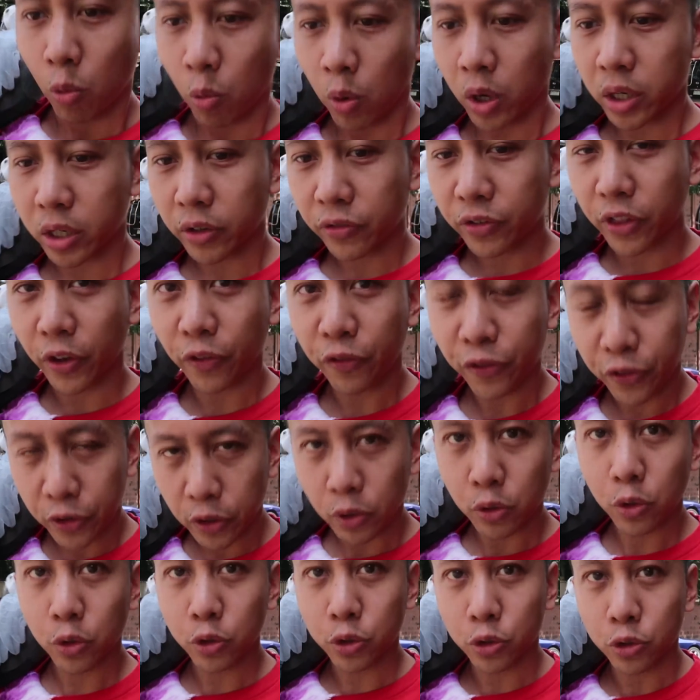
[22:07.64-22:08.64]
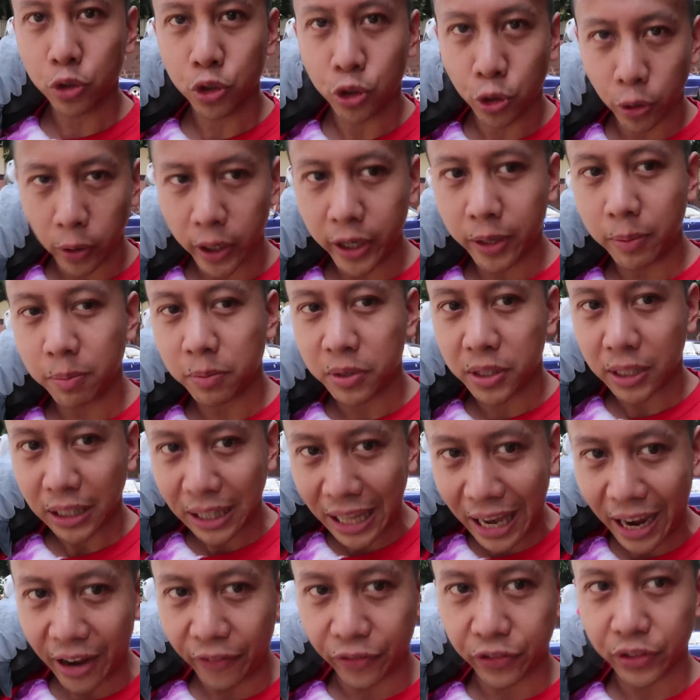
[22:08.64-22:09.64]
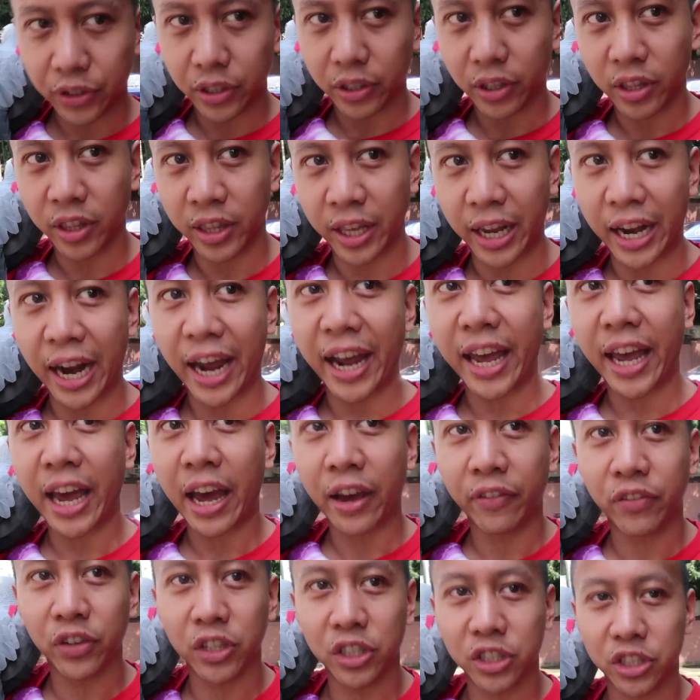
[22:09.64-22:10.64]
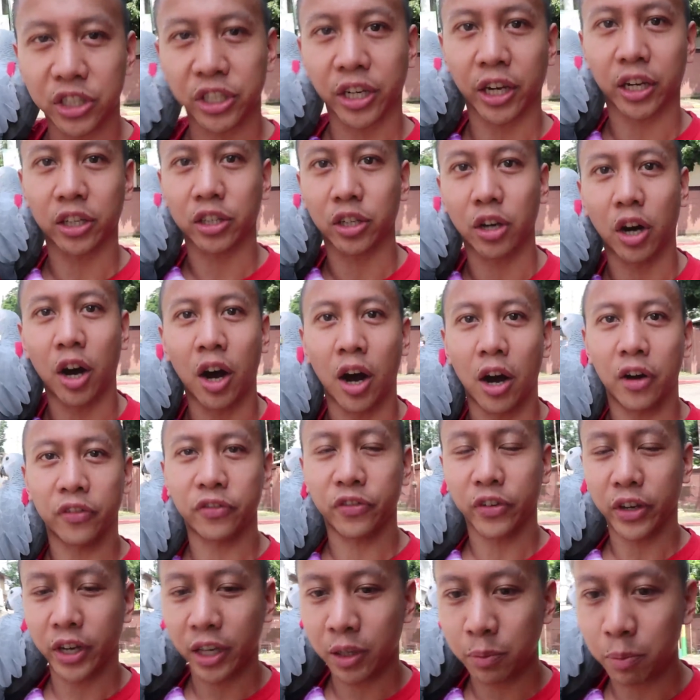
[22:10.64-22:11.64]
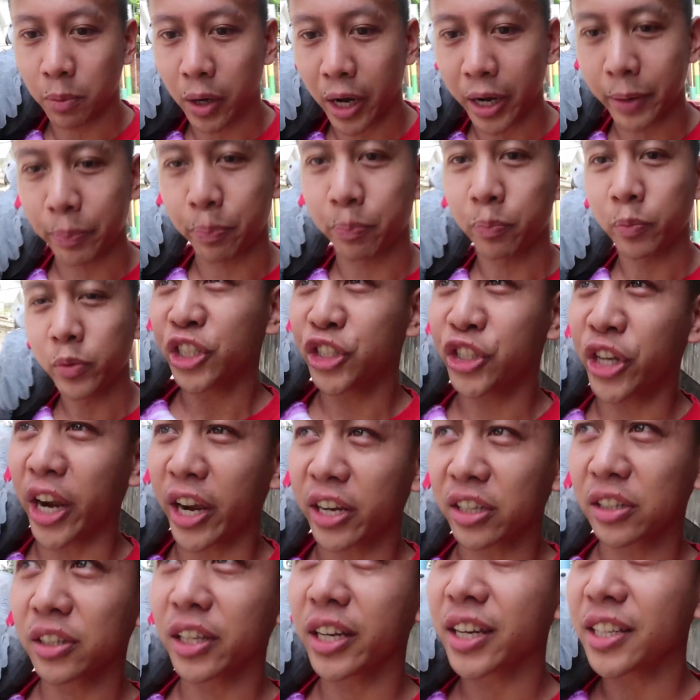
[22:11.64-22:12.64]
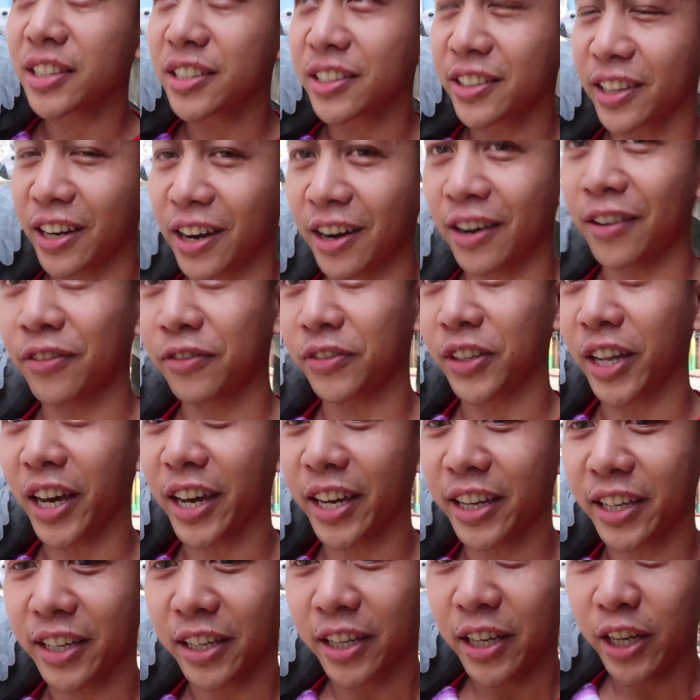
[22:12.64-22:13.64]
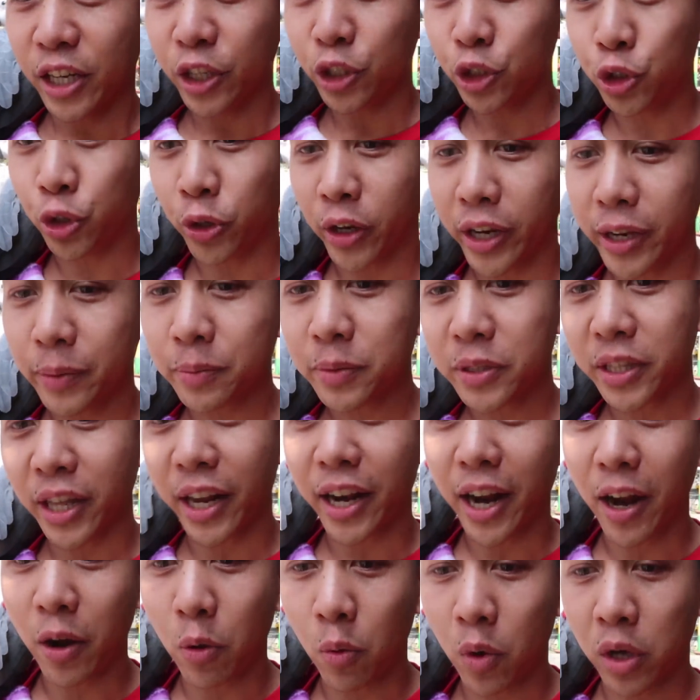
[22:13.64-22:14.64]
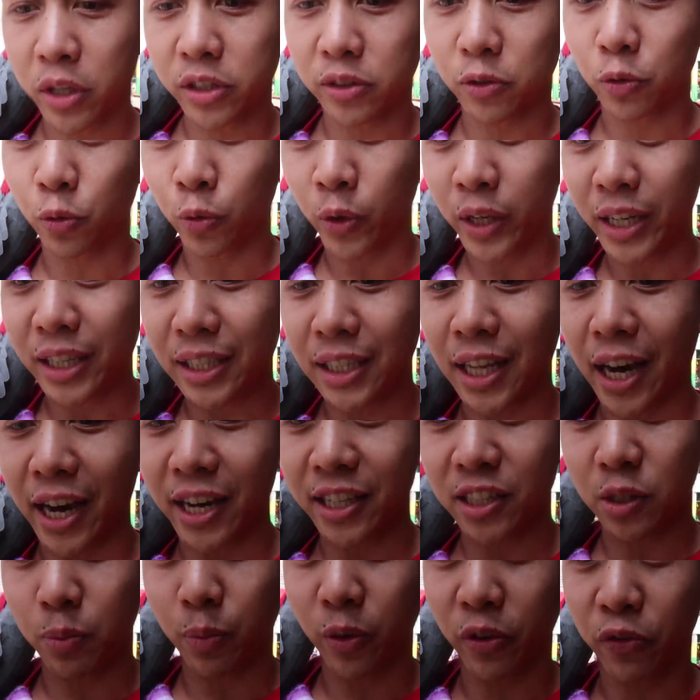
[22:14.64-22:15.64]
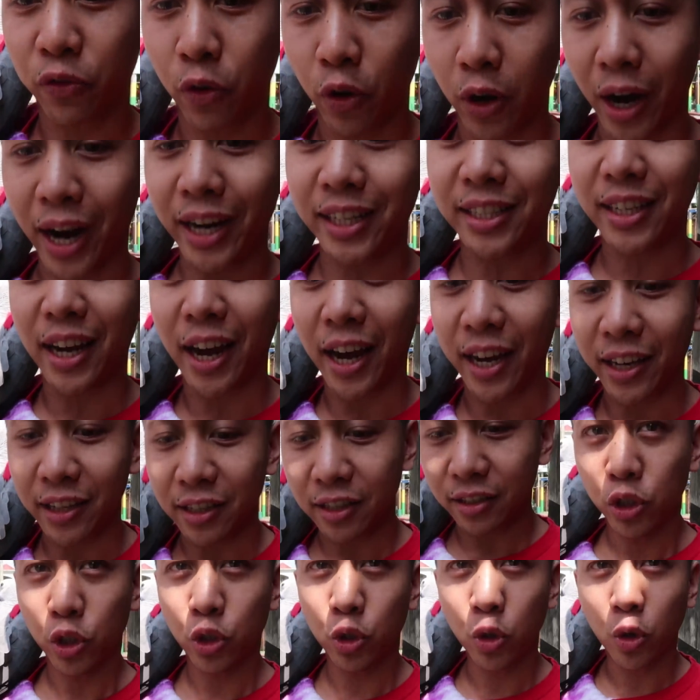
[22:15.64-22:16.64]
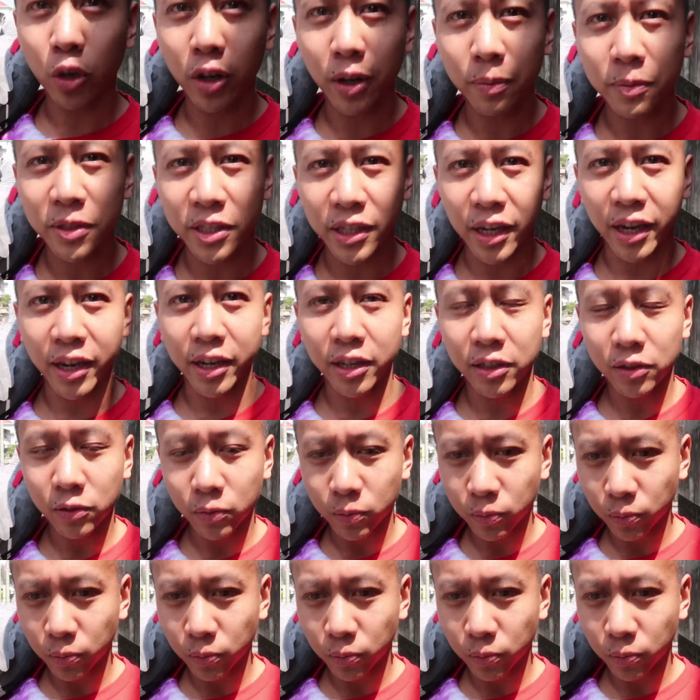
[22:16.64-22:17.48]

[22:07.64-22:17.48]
one of the few dreams left that I haven't ticked off in my checklist of like dreams that I want realized before I die. You know what I'm saying?